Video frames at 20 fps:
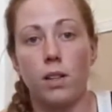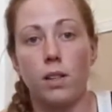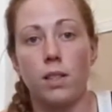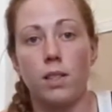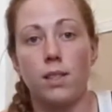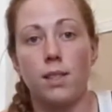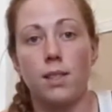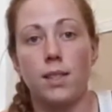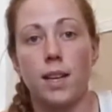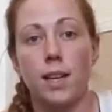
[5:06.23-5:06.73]
at
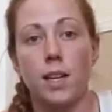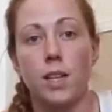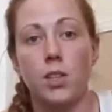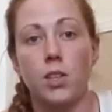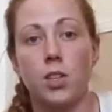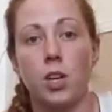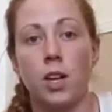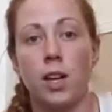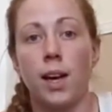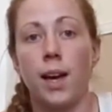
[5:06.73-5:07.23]
this
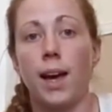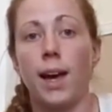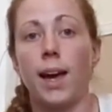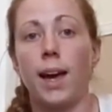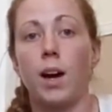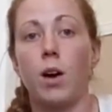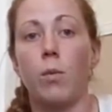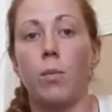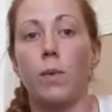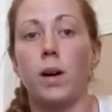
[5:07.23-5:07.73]
stage,
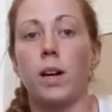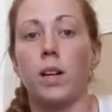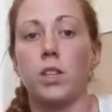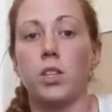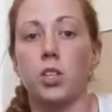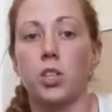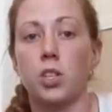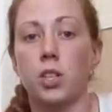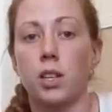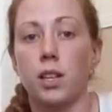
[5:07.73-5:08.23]
how
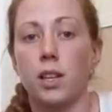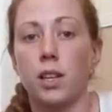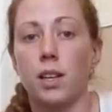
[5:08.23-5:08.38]
much